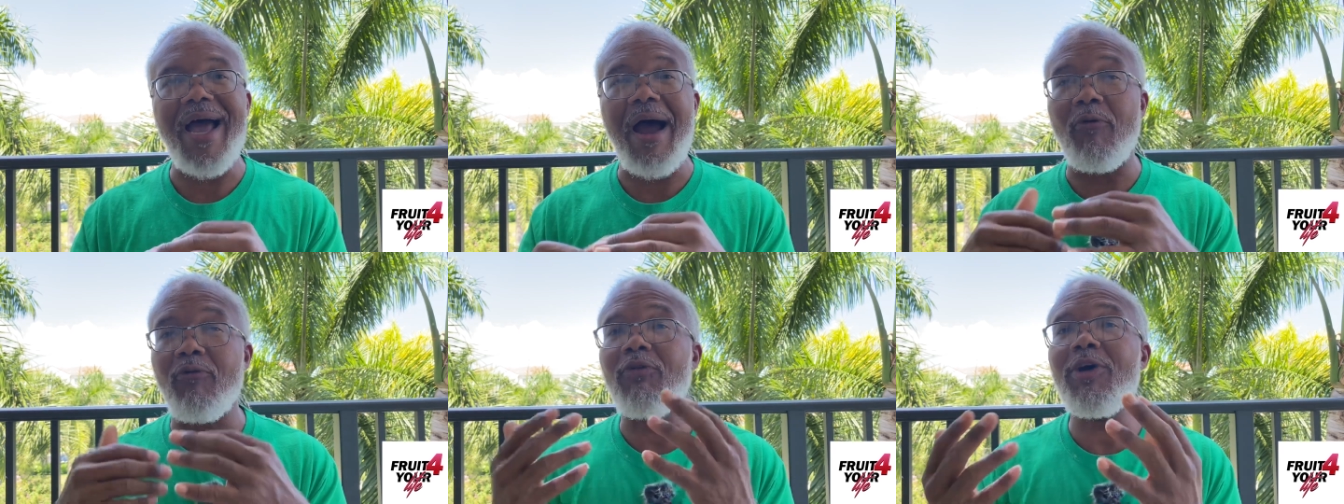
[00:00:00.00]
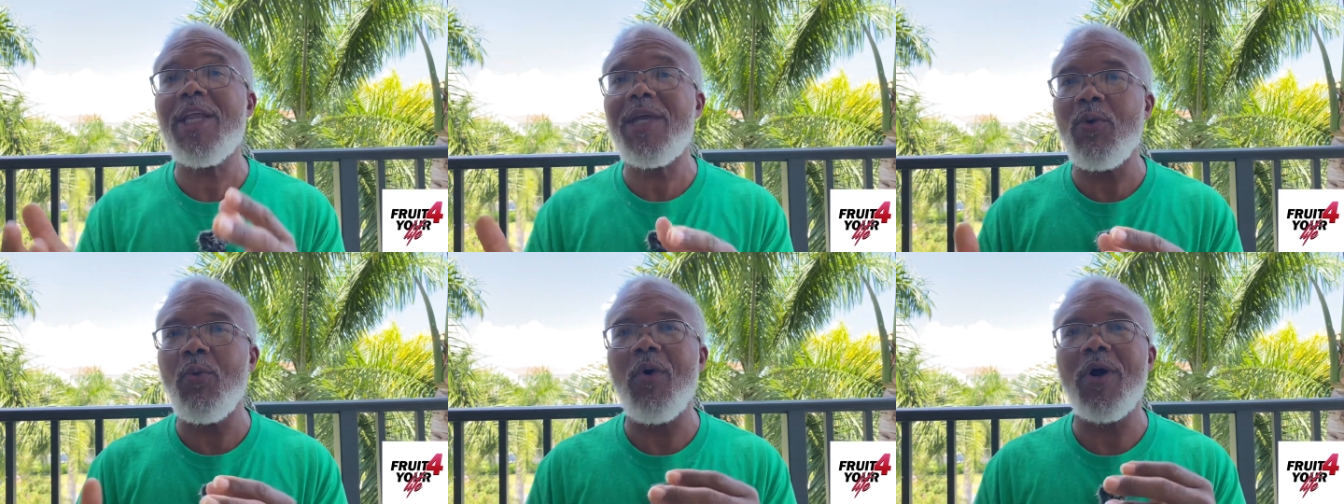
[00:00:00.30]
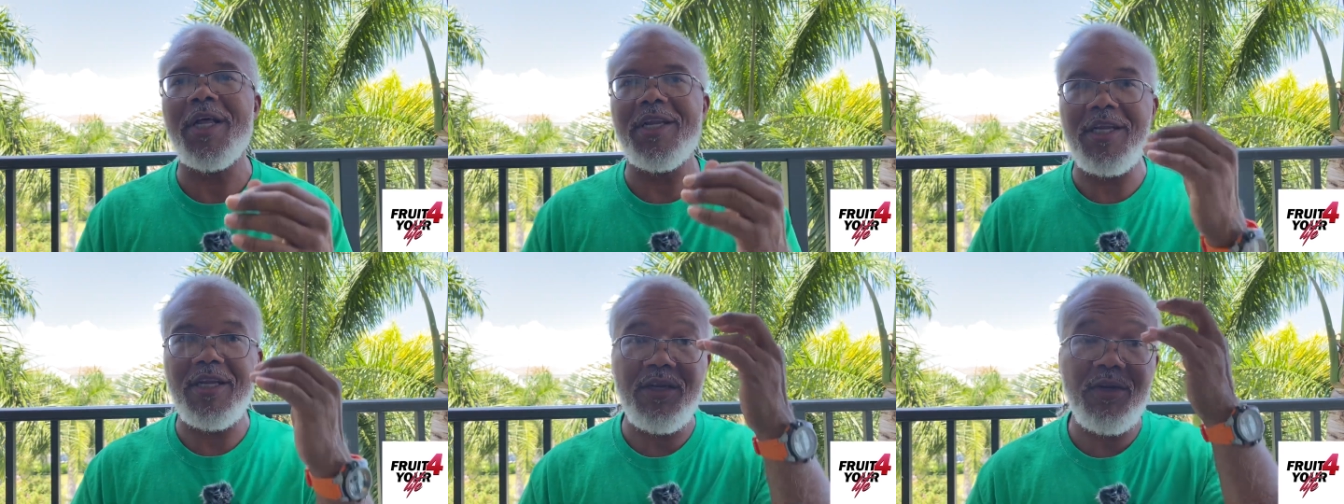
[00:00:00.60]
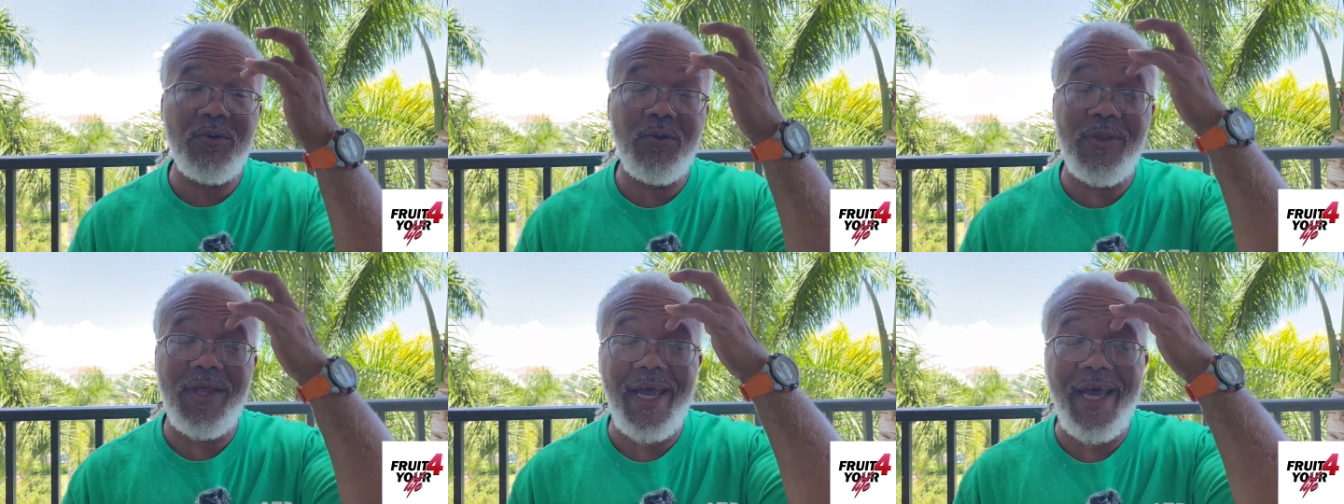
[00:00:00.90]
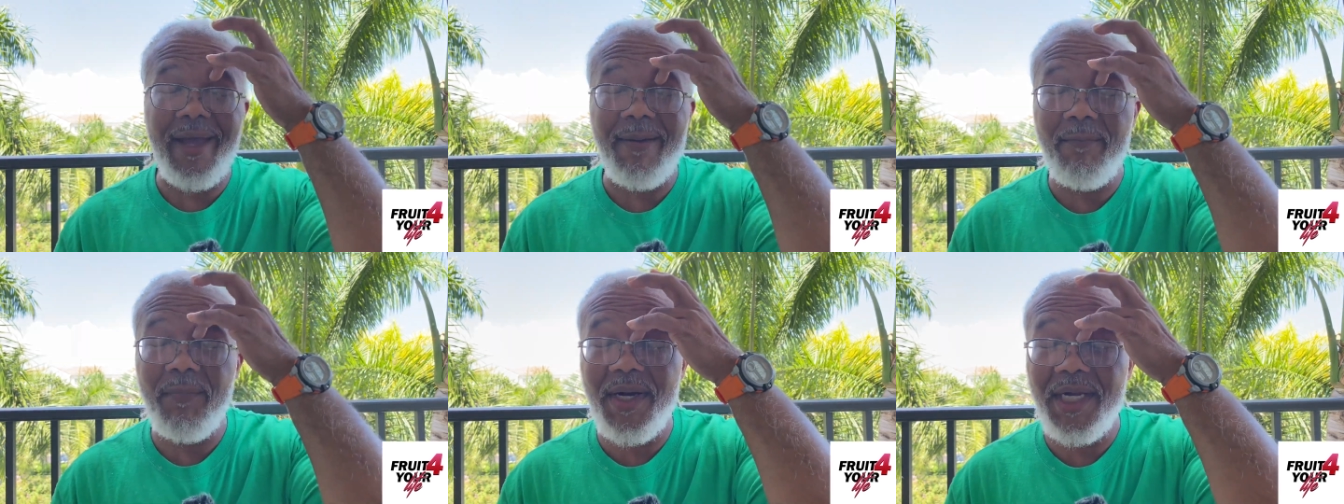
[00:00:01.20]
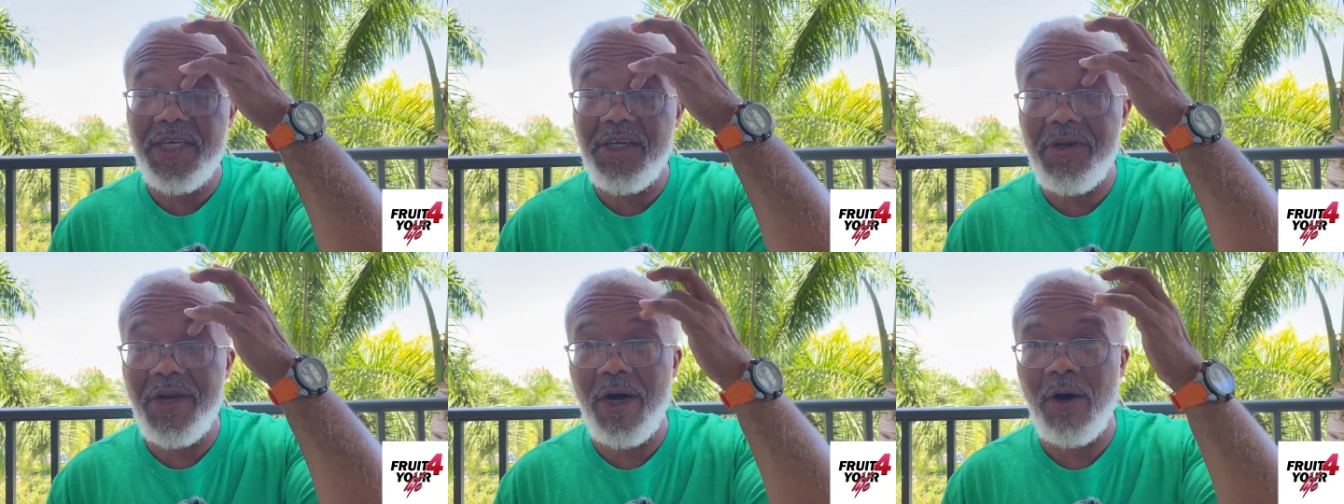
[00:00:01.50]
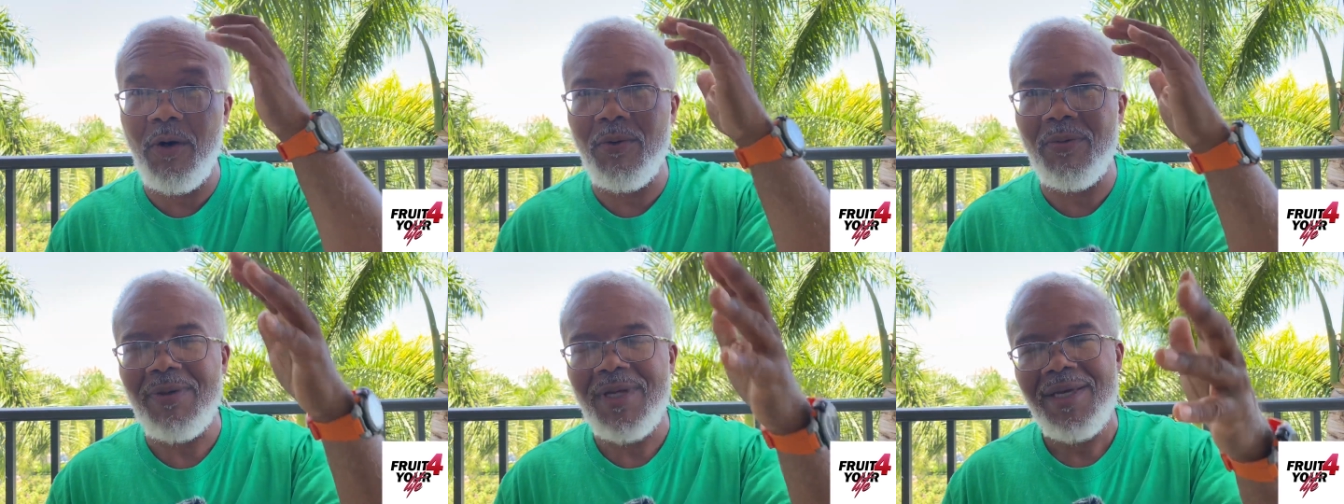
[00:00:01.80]
I really wanted to do that, but you
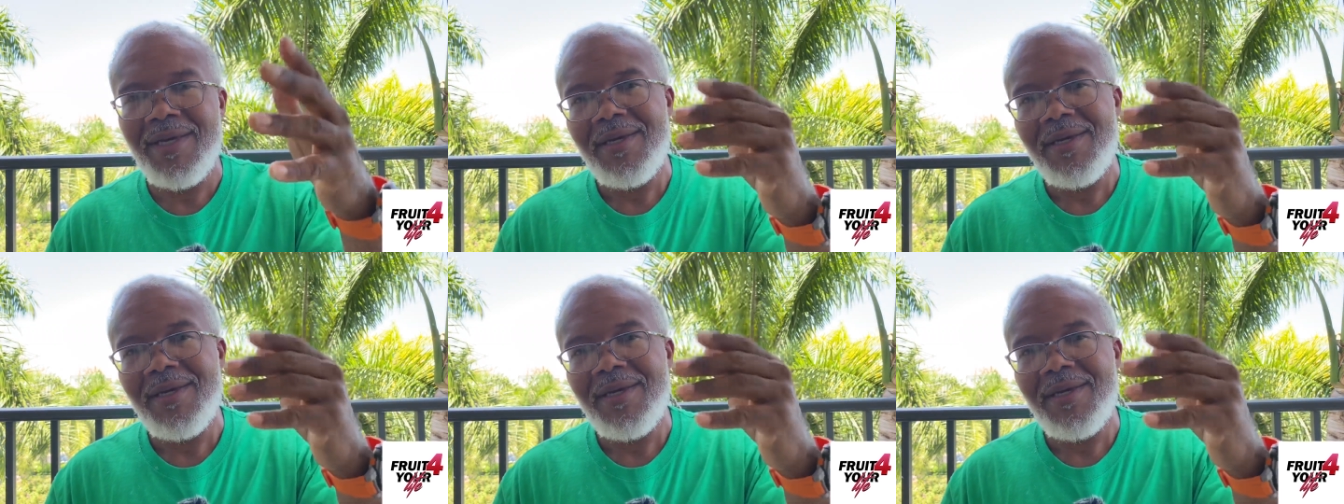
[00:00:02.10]
know,